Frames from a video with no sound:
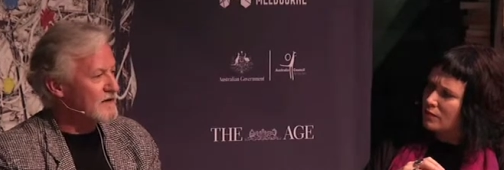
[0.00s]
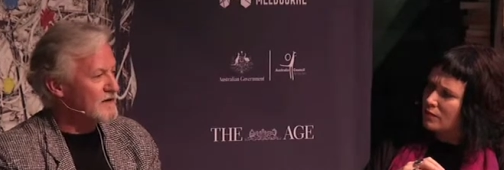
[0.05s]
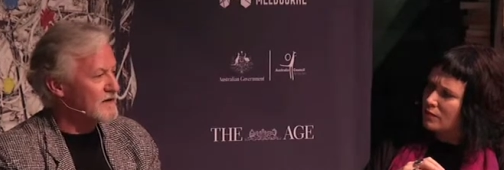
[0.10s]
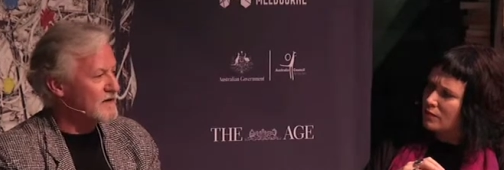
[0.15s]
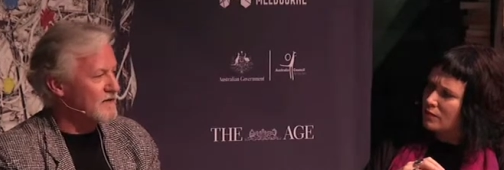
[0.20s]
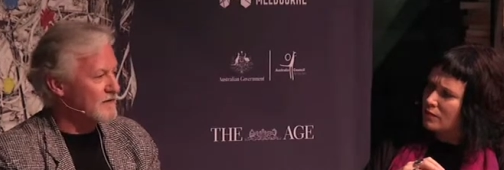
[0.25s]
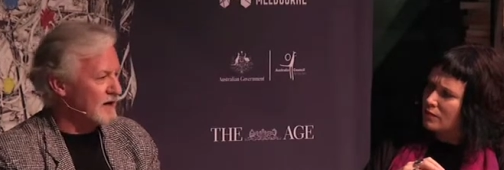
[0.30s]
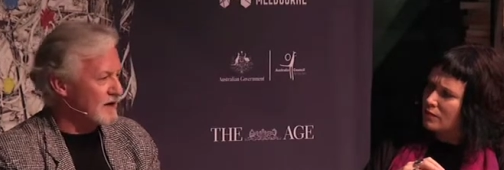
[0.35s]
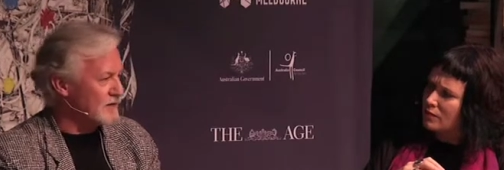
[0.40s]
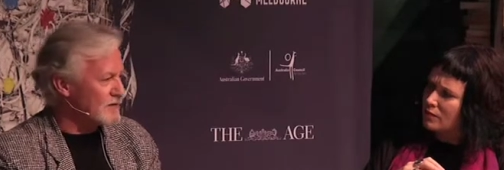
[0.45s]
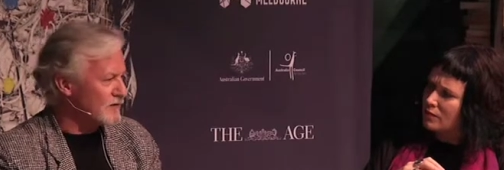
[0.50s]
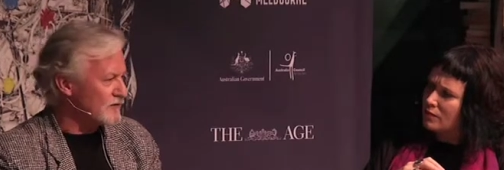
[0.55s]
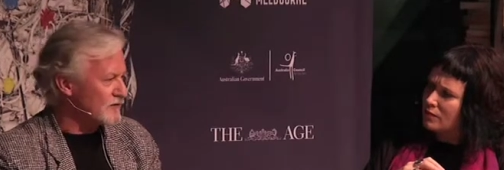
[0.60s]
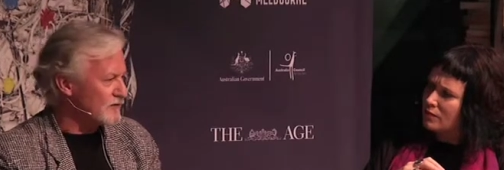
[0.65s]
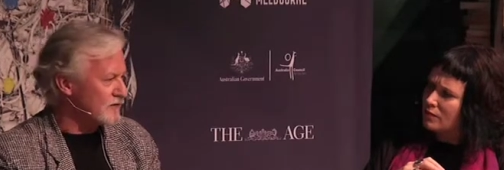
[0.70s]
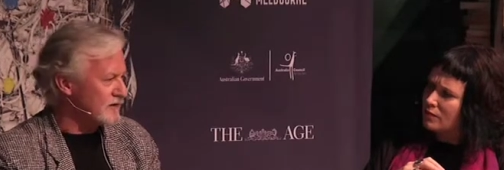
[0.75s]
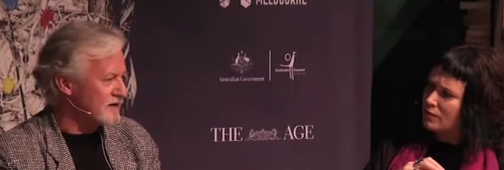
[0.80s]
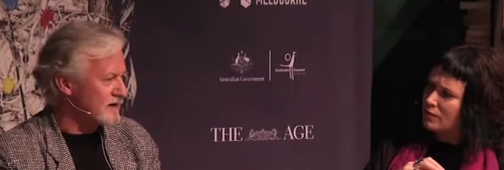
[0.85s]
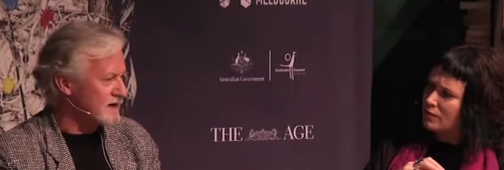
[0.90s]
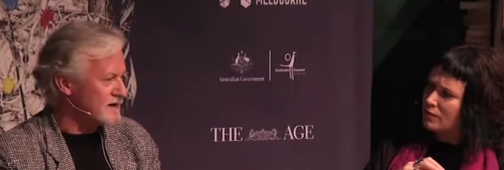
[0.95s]
Speaker 1: development
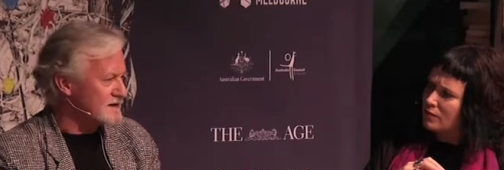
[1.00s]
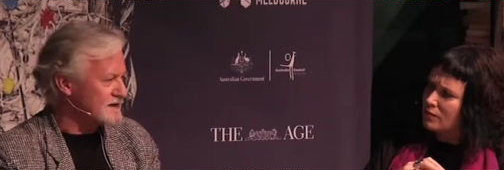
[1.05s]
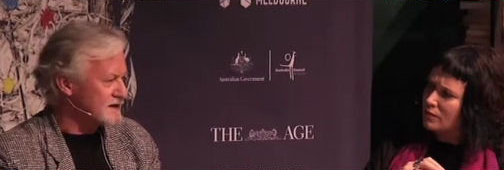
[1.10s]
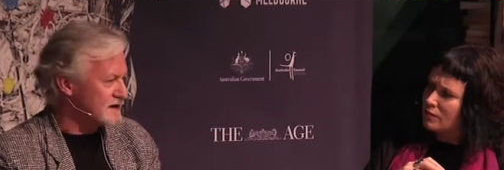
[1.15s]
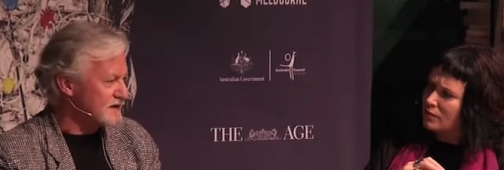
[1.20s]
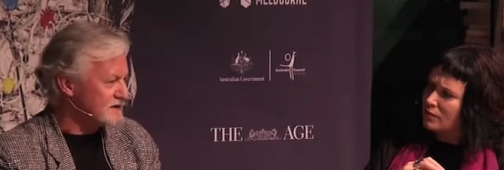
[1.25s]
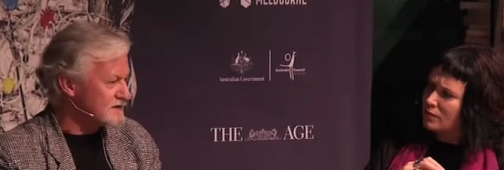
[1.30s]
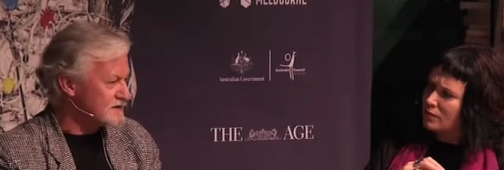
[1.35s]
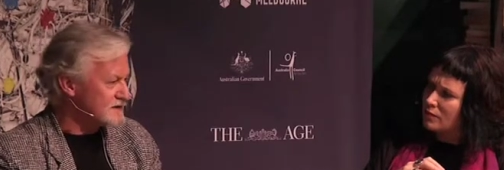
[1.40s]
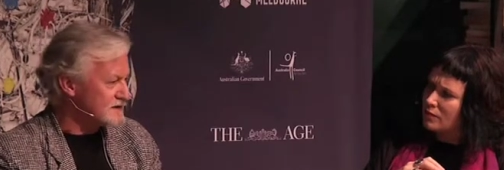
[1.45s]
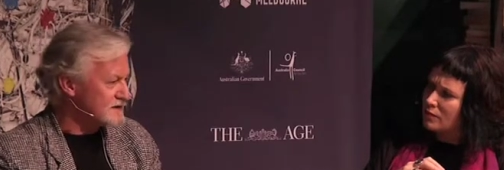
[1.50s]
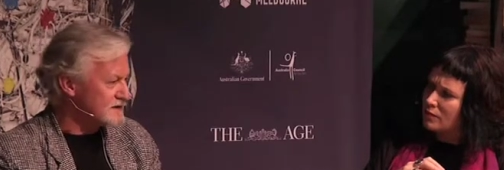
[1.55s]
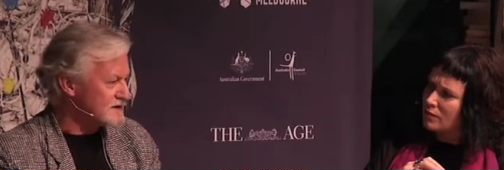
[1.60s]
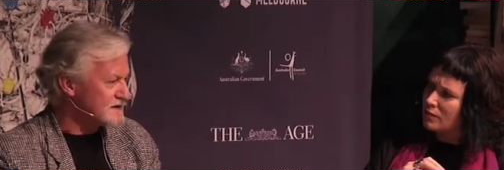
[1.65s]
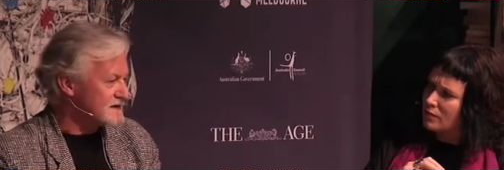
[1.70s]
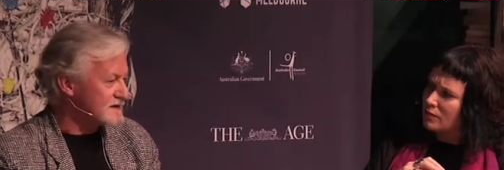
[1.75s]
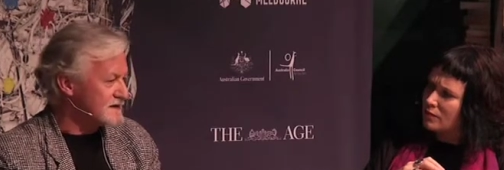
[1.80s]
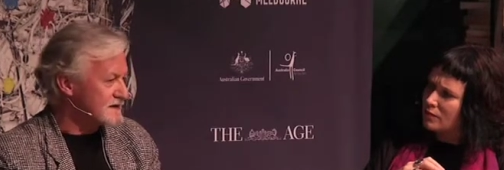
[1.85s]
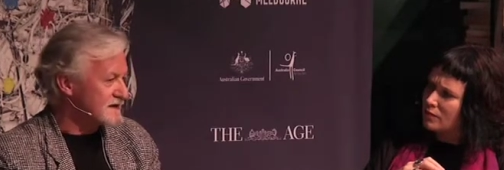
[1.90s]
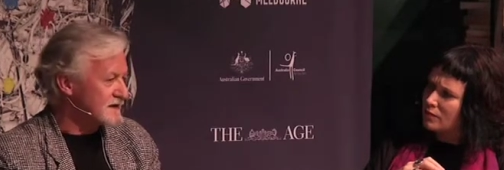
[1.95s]

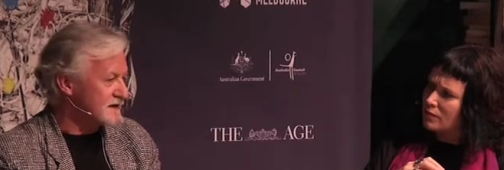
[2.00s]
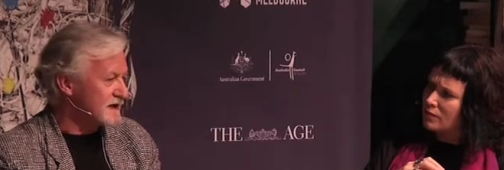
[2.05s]
organizations